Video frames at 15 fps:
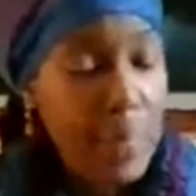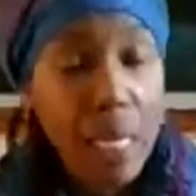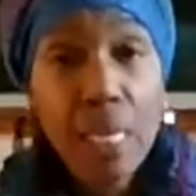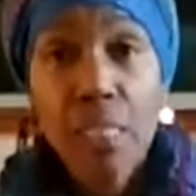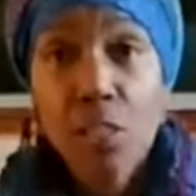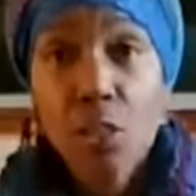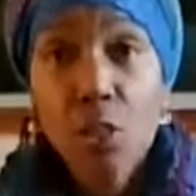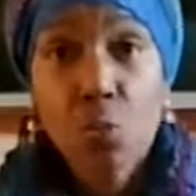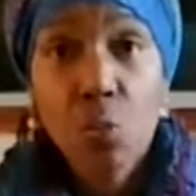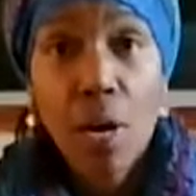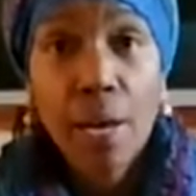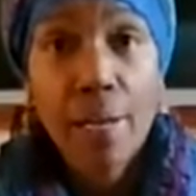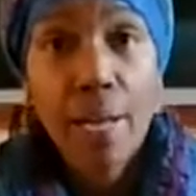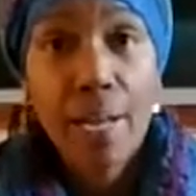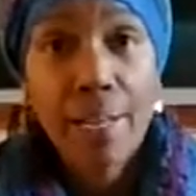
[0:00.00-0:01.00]
and this is
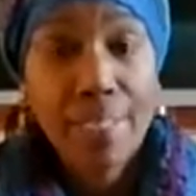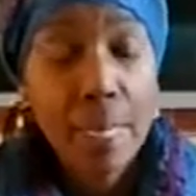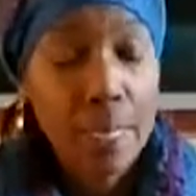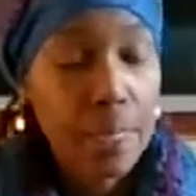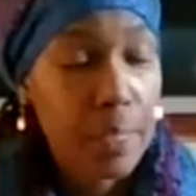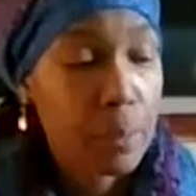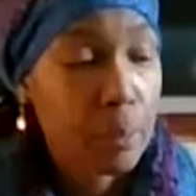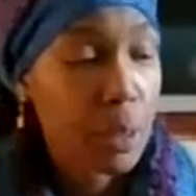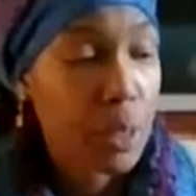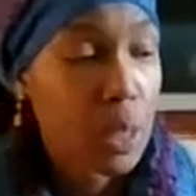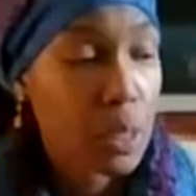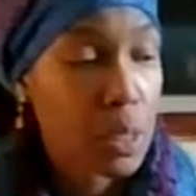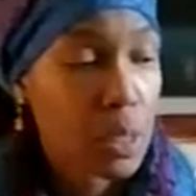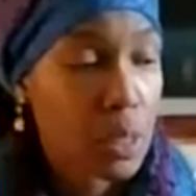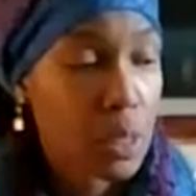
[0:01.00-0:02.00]
why I cut it,
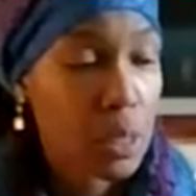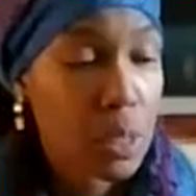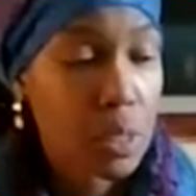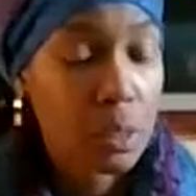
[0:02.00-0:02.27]
because